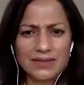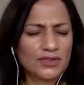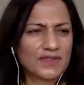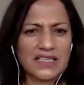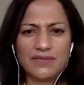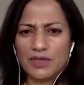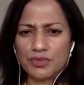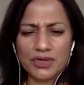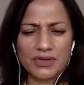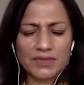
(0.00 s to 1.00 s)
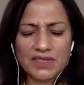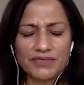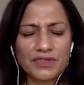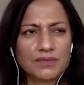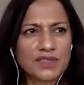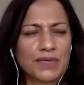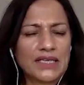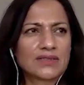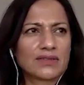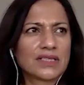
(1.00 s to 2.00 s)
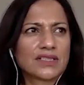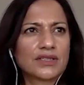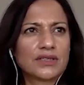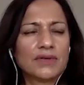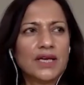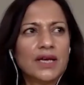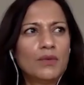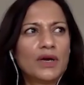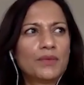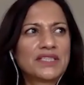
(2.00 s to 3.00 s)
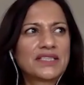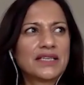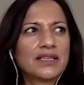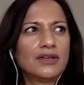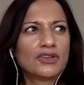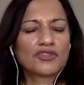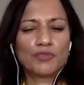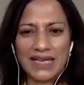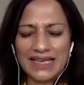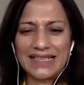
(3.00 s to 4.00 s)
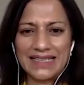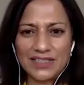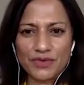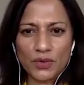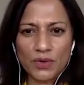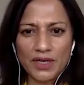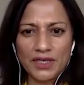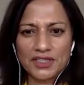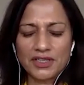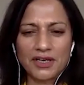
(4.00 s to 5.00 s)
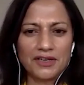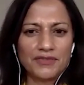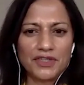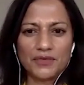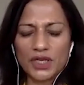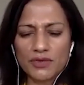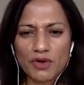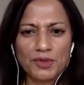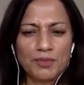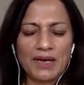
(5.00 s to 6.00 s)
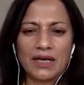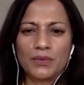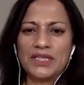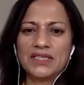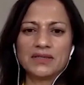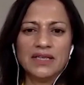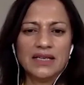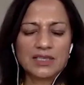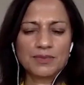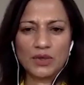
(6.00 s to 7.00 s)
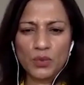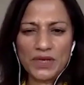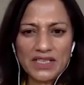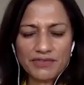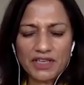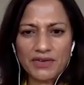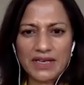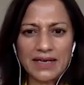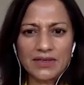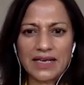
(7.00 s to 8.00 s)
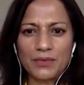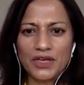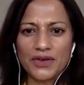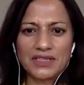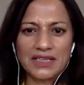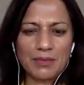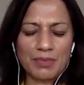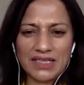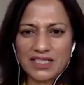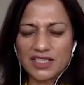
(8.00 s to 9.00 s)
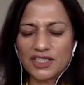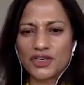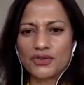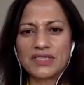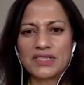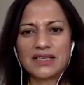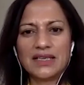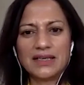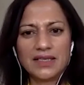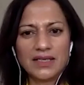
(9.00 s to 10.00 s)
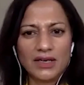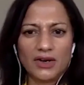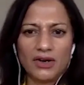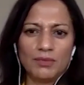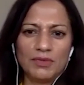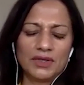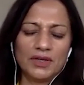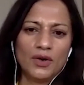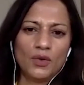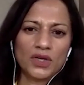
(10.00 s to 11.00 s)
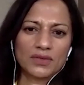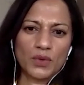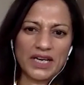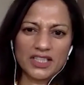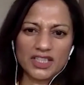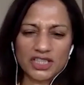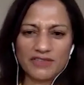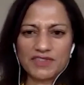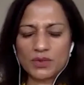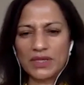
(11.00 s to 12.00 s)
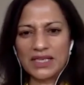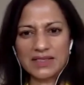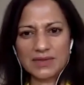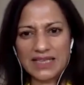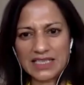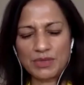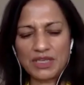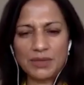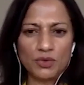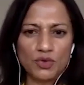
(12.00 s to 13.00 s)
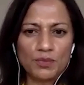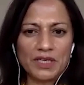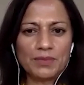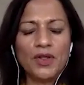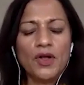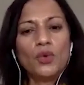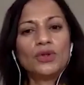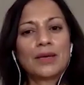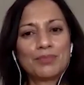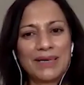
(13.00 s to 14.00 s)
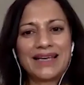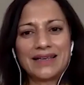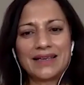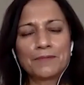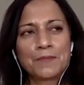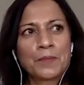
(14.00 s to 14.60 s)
a lot of TV programs and films based on this too, where we see a lot of planning is required to kind of, if we're going to rob the bank, we need to spend weeks figuring out how we're going to get past the security and the alarm and when are the shifts and when there's less people or more people. All that planning